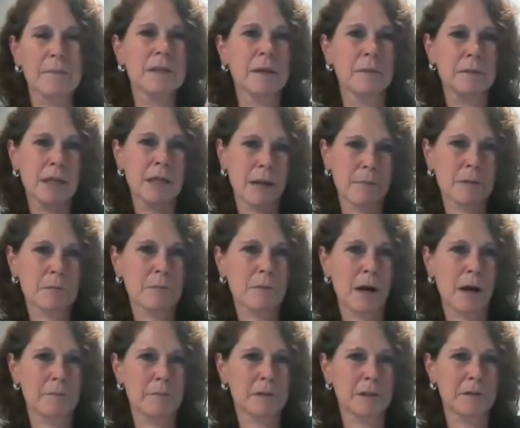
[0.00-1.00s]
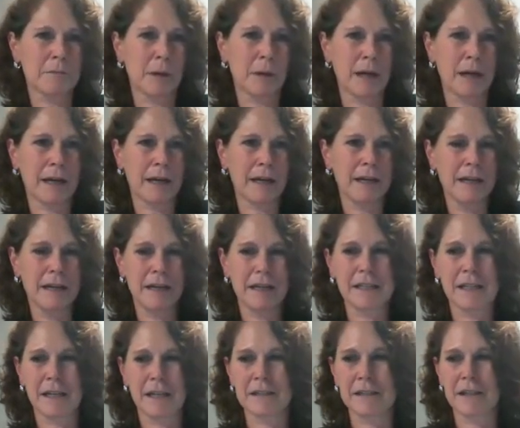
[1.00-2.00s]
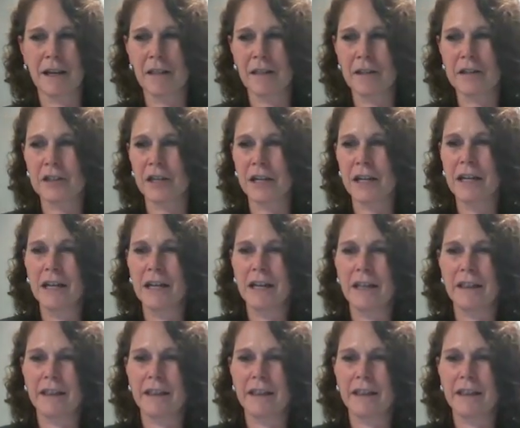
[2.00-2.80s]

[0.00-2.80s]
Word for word: sometimes prompted by technology,